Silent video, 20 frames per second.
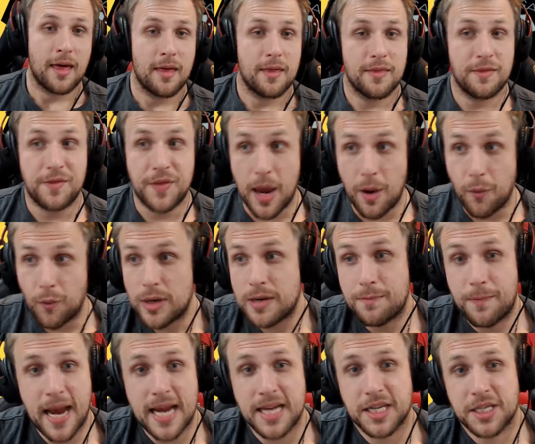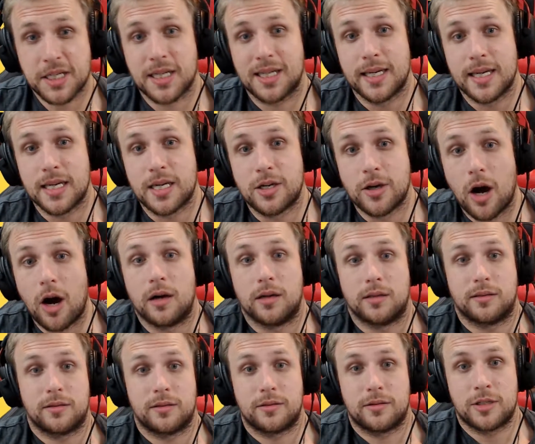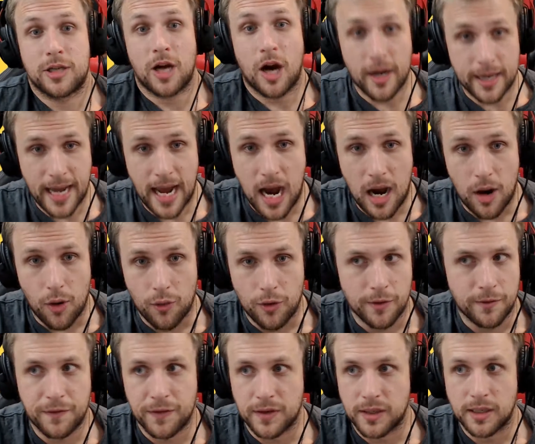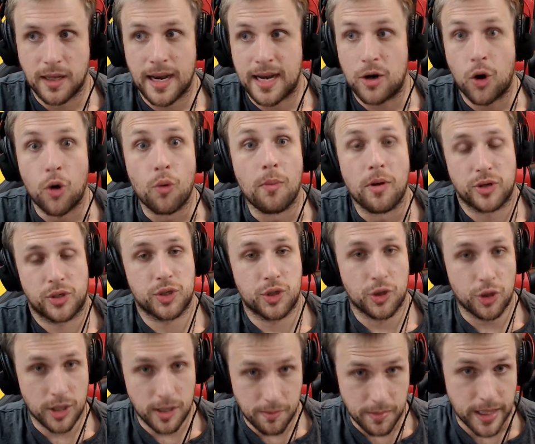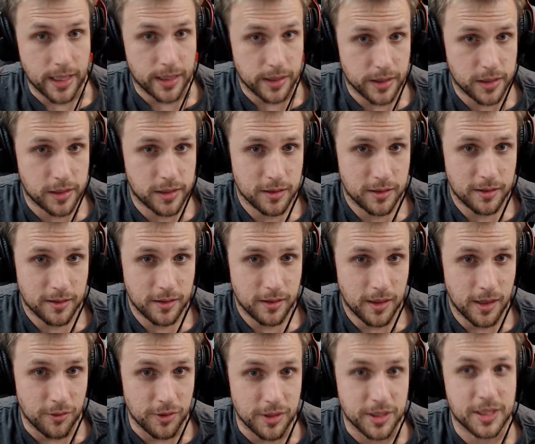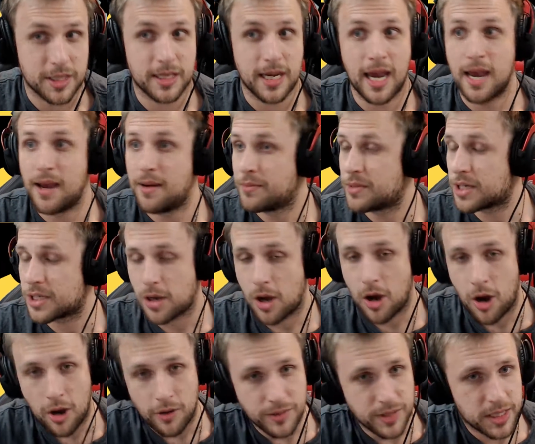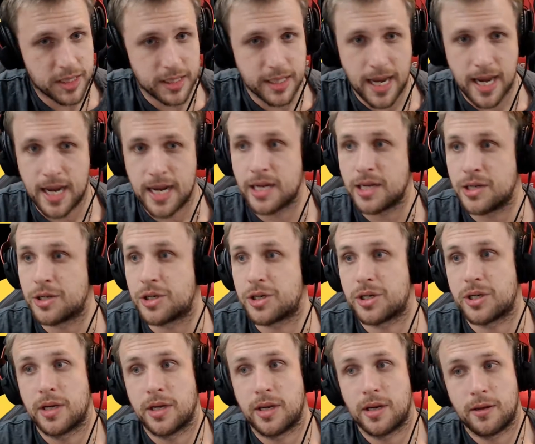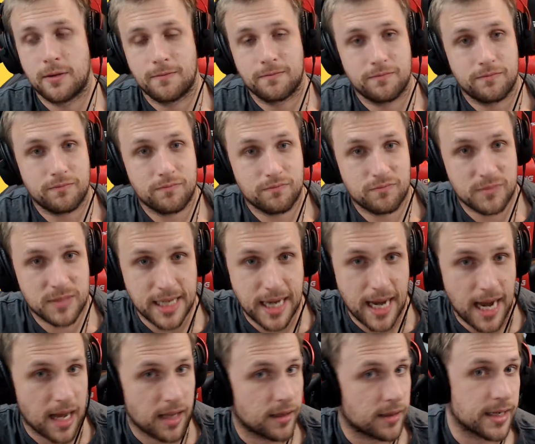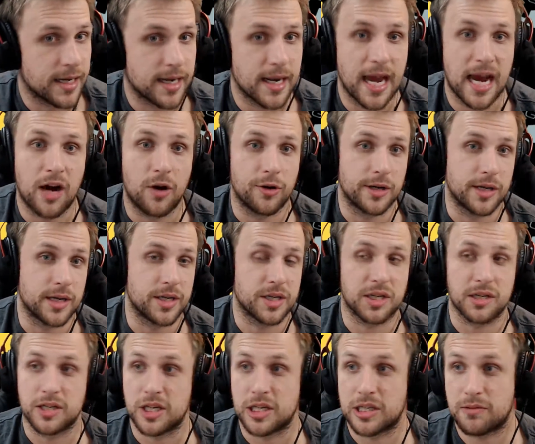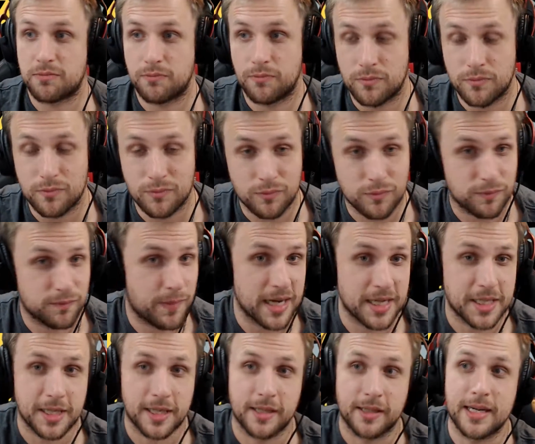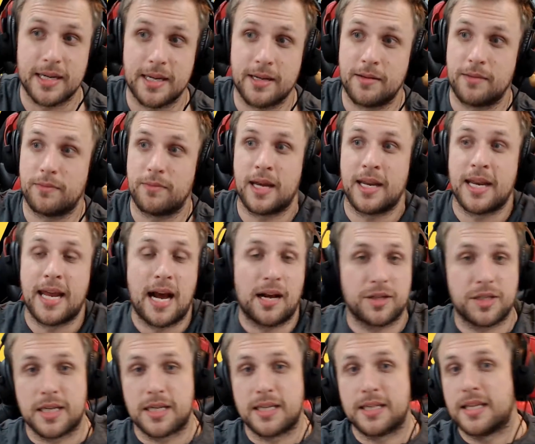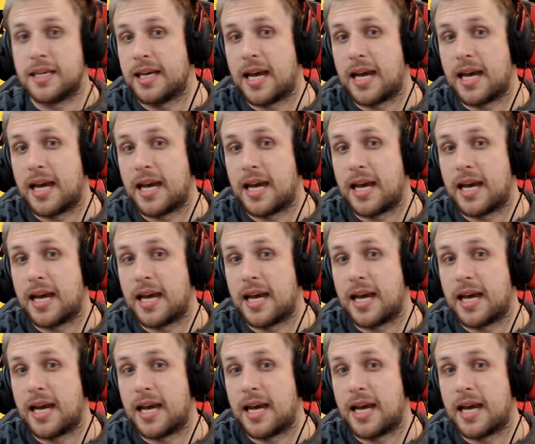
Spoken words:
then we basically got Todd Howard for like almost 30 minutes. It was him just on the stage telling it how it is and just basically announcing